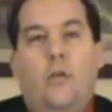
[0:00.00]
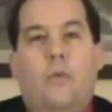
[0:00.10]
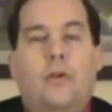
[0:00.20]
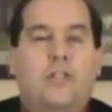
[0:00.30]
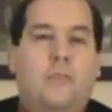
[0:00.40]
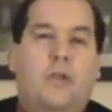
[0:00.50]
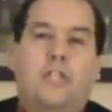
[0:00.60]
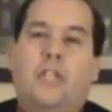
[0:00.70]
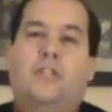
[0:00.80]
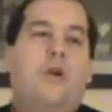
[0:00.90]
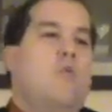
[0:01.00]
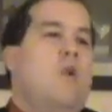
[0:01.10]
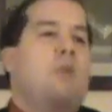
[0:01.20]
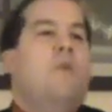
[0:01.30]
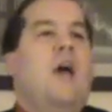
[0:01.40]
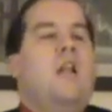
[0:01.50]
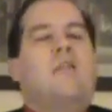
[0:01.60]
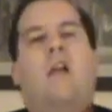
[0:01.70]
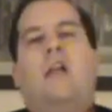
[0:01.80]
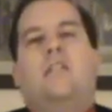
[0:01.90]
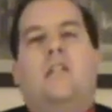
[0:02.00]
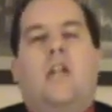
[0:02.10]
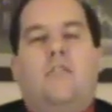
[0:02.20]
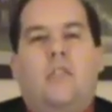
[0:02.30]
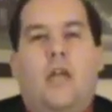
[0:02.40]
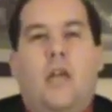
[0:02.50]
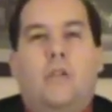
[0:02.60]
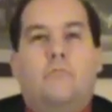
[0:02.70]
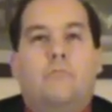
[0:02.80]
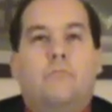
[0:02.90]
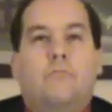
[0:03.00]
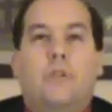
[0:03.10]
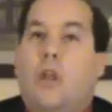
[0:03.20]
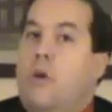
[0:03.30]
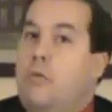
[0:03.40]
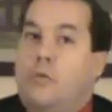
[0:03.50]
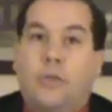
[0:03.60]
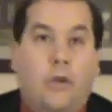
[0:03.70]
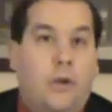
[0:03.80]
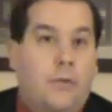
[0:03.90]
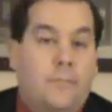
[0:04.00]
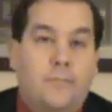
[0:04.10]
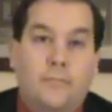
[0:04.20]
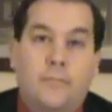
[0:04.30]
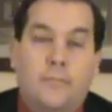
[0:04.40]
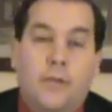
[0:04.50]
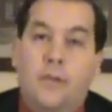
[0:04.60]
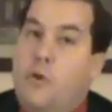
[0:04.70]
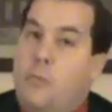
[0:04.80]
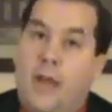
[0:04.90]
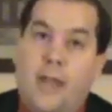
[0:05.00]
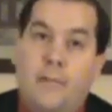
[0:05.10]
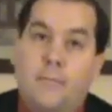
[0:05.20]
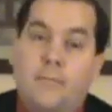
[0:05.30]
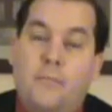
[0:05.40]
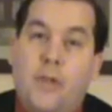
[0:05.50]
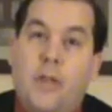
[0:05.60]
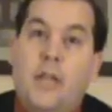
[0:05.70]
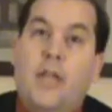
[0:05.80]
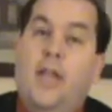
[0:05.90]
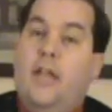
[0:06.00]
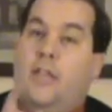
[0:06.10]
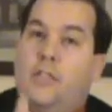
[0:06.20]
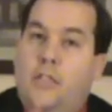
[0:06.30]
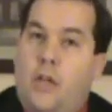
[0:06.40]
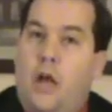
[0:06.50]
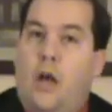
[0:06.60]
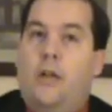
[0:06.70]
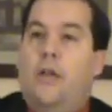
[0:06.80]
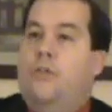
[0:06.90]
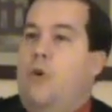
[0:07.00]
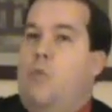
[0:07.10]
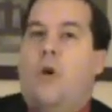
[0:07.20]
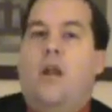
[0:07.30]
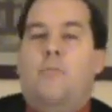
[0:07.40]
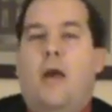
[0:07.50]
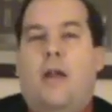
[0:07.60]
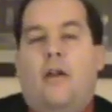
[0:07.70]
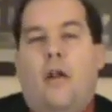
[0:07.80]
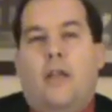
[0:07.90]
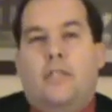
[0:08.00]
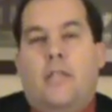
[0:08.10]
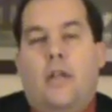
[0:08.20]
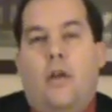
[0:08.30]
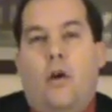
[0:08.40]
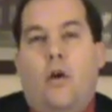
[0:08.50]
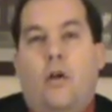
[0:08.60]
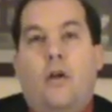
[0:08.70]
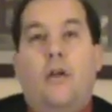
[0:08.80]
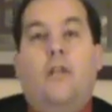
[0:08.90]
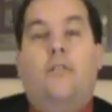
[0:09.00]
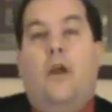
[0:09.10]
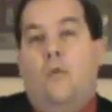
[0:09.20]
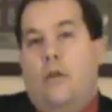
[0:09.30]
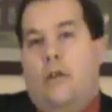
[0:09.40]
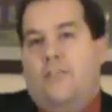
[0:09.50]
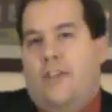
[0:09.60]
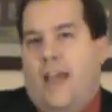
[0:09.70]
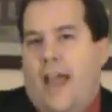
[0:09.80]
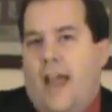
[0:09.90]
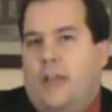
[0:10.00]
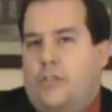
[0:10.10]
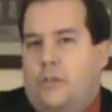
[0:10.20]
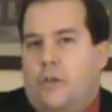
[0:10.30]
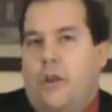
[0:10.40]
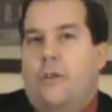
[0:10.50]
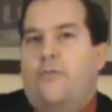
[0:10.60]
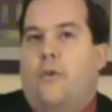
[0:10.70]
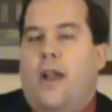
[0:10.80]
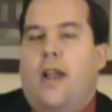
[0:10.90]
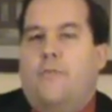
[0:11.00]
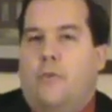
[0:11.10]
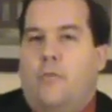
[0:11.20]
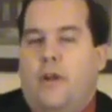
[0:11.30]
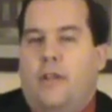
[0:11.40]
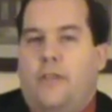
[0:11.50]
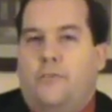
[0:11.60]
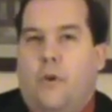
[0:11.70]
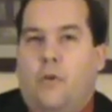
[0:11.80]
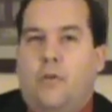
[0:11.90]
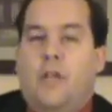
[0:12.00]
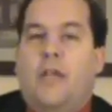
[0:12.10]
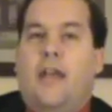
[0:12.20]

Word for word: where somebody says, don't worry about it, Christ did everything. No, sir. No, man. It is not, don't worry about it, Christ did it all. There is an answer for every one of these folks